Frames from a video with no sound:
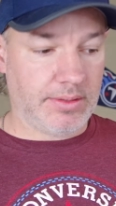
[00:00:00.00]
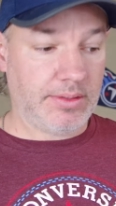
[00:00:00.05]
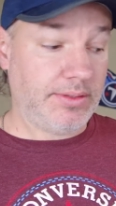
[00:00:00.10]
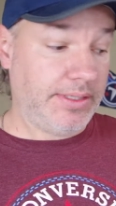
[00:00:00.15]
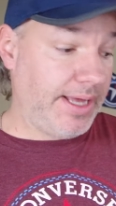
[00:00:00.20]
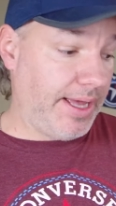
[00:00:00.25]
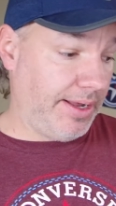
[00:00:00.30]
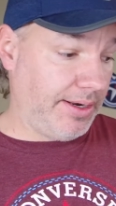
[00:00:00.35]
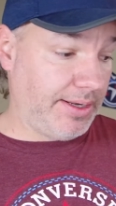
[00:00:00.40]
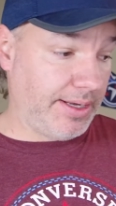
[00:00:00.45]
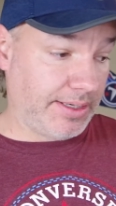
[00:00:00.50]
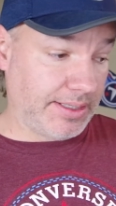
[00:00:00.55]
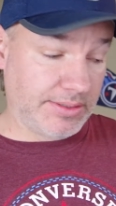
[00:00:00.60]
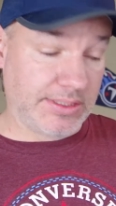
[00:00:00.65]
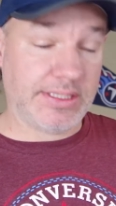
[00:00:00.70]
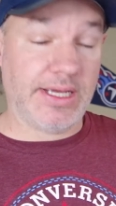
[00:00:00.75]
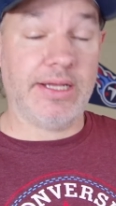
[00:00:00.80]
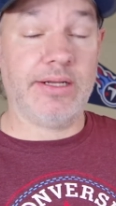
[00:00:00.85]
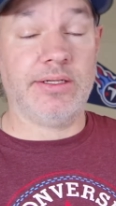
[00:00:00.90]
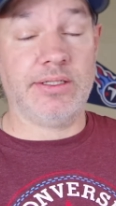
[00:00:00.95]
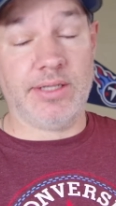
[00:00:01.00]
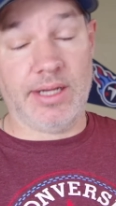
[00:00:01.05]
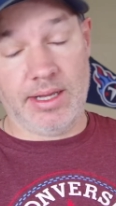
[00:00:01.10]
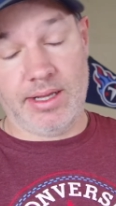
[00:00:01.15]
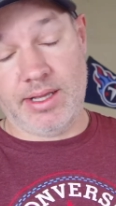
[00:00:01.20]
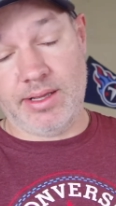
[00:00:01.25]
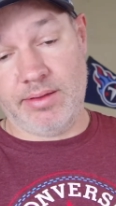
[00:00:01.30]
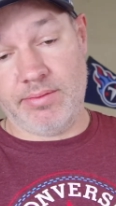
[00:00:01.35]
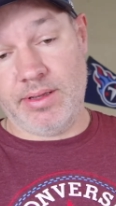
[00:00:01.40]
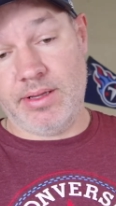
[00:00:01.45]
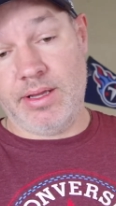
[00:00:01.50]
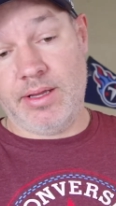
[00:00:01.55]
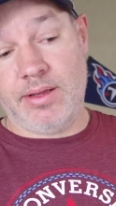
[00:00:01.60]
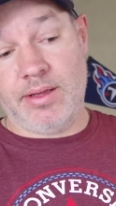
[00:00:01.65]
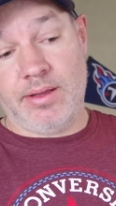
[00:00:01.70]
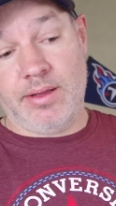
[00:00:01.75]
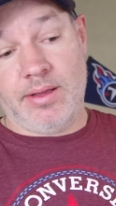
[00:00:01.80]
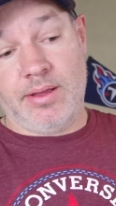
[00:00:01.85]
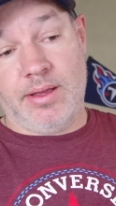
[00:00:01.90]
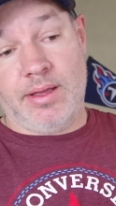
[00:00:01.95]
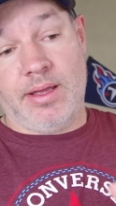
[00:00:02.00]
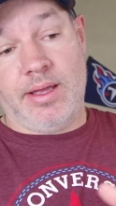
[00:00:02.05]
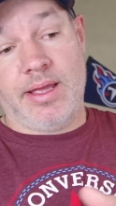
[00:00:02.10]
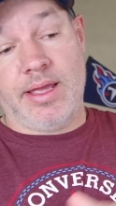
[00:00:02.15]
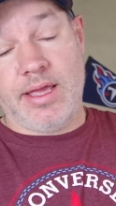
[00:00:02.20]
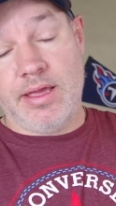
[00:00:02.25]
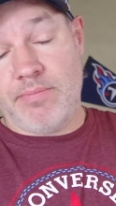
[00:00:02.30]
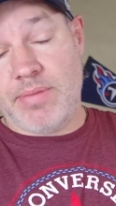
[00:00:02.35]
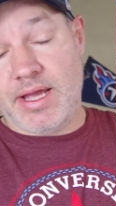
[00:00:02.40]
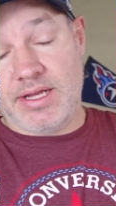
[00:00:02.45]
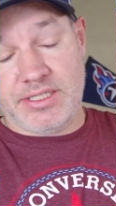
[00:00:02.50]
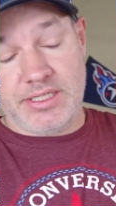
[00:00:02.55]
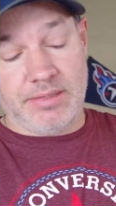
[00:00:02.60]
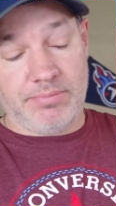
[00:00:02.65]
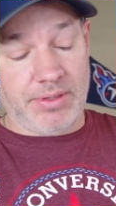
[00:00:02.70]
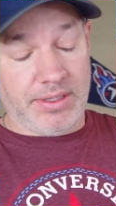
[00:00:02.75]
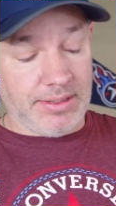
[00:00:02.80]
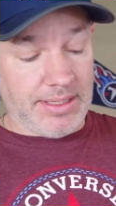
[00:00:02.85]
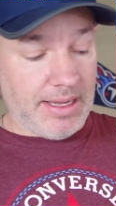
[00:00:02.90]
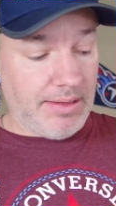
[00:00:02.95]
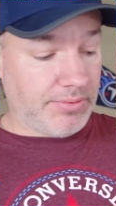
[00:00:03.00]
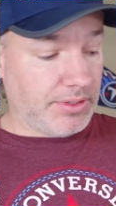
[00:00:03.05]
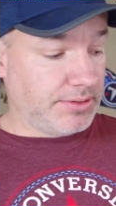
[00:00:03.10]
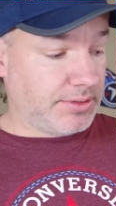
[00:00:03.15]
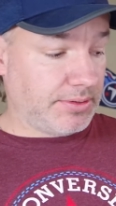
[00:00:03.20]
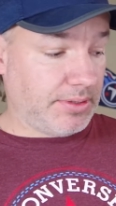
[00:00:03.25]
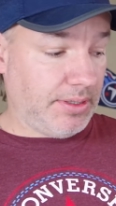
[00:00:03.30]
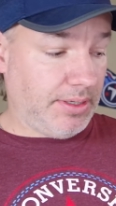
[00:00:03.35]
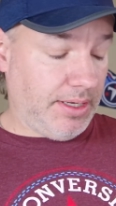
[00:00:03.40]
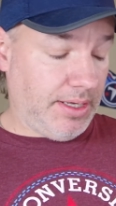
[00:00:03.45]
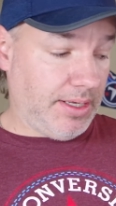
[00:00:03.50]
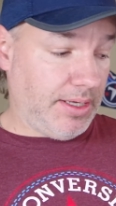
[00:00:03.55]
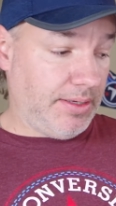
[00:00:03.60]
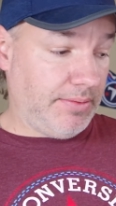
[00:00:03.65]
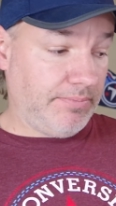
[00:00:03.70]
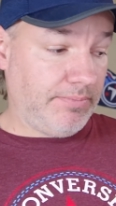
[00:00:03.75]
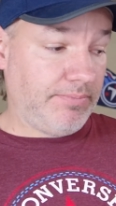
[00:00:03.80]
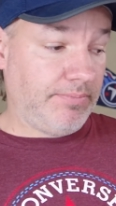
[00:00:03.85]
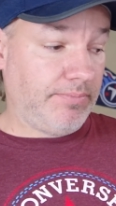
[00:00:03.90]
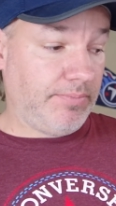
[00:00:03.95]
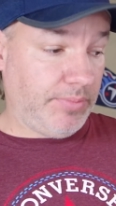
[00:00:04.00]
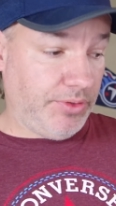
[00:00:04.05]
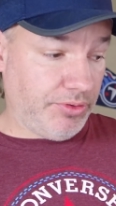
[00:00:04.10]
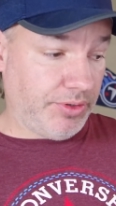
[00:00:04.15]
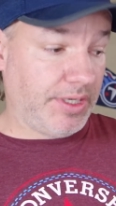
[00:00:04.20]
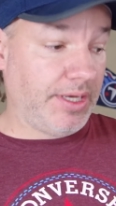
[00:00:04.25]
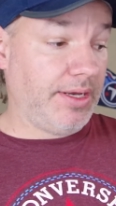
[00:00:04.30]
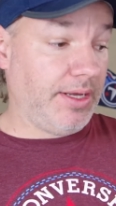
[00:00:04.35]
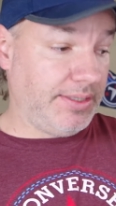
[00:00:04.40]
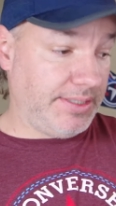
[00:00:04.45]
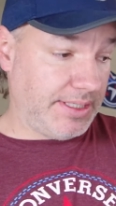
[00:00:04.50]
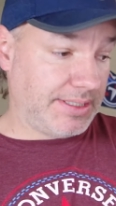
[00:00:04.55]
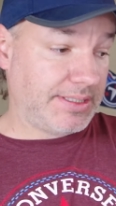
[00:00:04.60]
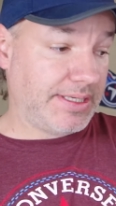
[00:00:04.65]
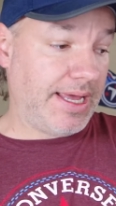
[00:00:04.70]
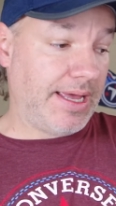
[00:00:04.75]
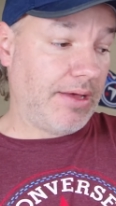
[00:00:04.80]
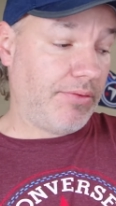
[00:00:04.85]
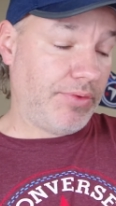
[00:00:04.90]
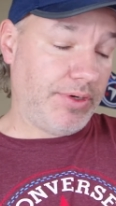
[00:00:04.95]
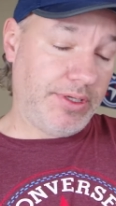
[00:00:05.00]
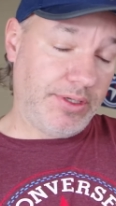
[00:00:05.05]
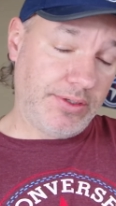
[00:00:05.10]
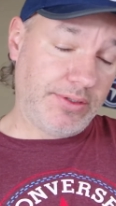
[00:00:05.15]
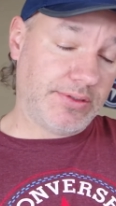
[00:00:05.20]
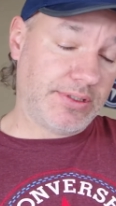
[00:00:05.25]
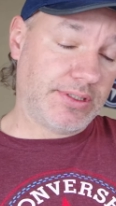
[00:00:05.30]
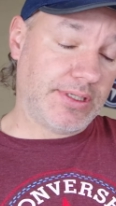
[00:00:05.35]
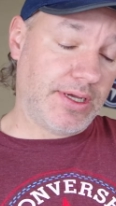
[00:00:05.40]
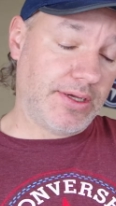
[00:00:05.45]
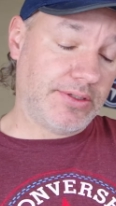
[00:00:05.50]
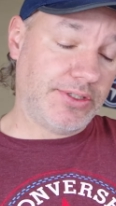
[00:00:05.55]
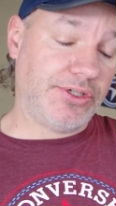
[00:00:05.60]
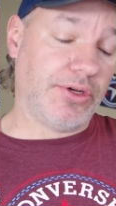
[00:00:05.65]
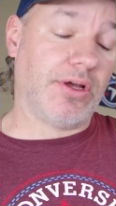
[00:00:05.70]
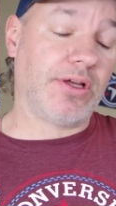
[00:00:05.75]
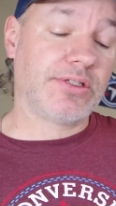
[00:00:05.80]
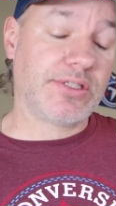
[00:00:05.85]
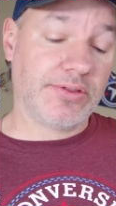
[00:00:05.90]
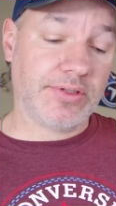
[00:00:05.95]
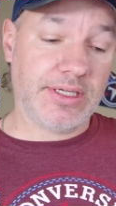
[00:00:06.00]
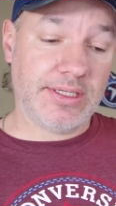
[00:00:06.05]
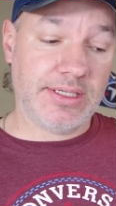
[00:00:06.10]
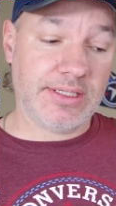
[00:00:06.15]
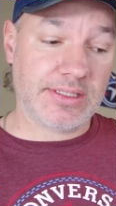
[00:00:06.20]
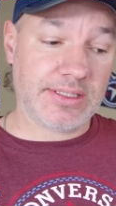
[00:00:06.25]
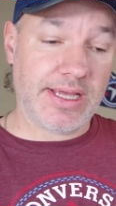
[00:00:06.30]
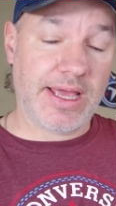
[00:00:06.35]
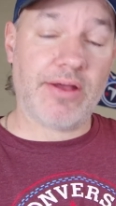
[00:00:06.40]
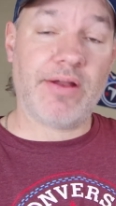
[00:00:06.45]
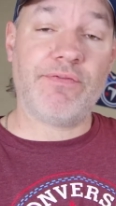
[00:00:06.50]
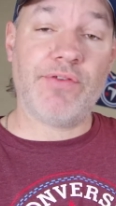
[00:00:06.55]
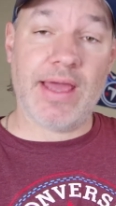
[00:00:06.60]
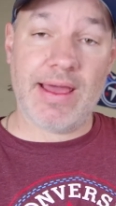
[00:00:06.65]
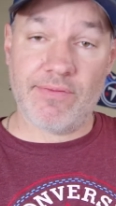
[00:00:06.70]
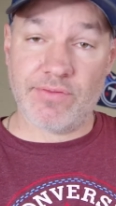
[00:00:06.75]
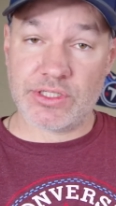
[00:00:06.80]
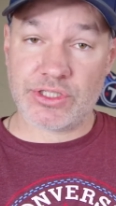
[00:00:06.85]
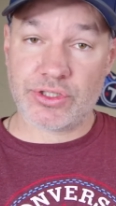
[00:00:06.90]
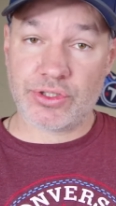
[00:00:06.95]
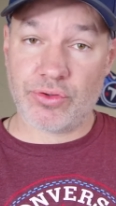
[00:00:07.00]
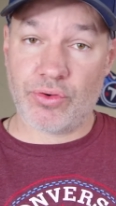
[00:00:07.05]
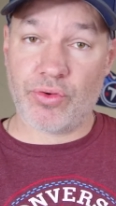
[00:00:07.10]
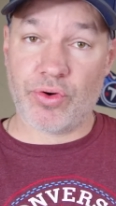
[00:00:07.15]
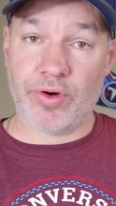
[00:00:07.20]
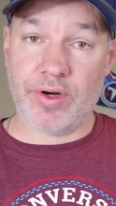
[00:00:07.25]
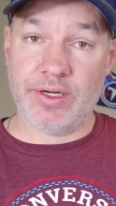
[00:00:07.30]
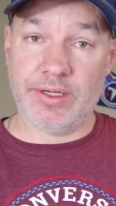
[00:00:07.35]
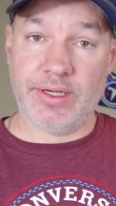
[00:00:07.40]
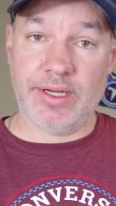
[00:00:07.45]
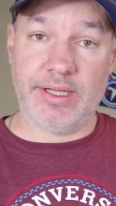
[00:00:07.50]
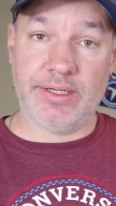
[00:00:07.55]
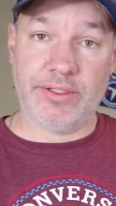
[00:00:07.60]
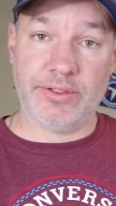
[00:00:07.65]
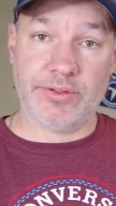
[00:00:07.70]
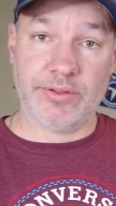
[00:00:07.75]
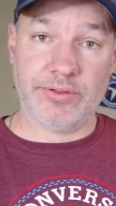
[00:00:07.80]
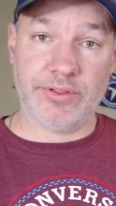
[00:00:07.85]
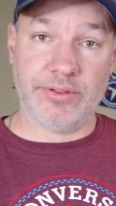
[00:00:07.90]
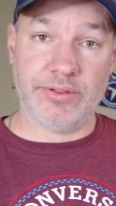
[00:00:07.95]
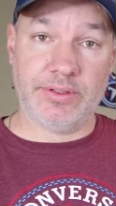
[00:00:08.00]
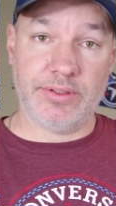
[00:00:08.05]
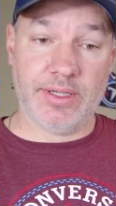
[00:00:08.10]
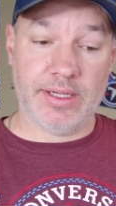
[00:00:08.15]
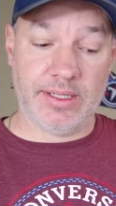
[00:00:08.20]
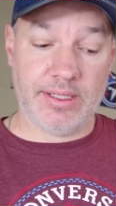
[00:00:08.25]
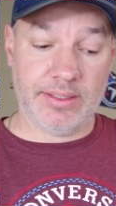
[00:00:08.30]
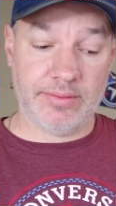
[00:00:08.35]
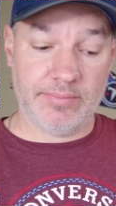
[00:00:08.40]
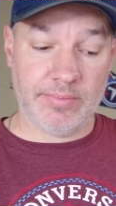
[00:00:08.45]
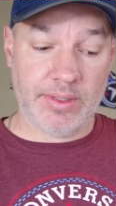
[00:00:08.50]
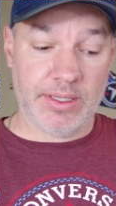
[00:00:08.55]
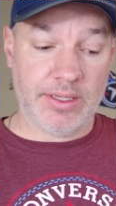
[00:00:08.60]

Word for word: yeah, like I said, uh, eBay shipping labels, um, you'll get a discount when you use those. You'll also get a discount if you have a store and, and you're um,